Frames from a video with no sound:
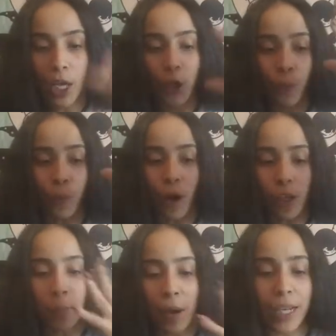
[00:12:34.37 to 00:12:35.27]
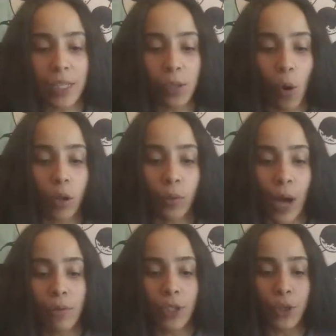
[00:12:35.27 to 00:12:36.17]
Your prosperity is all
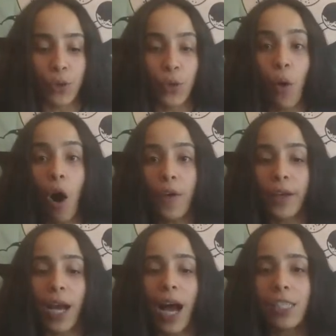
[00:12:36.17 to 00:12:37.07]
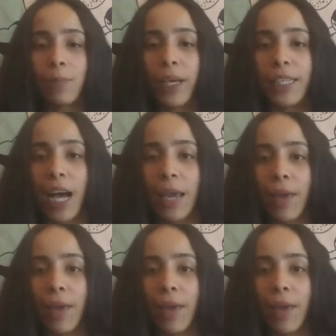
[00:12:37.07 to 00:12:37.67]
around you. You are the cosmic diamond.